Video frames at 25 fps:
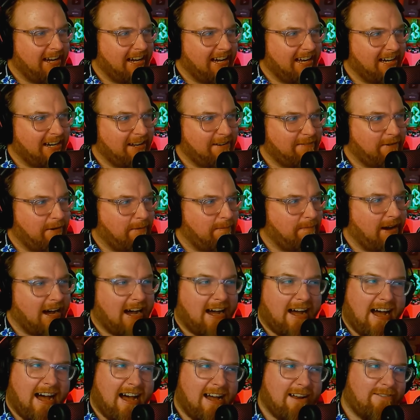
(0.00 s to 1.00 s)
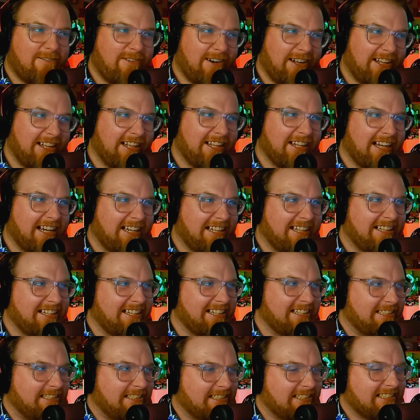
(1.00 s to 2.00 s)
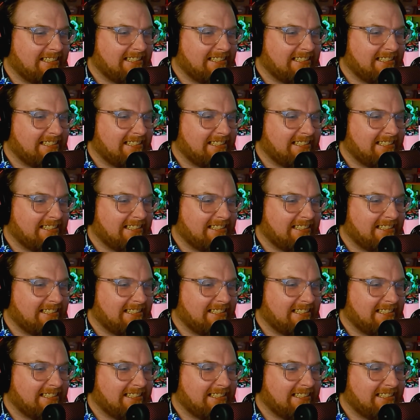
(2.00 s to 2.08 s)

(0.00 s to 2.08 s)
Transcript: Any of them. I'd really like this.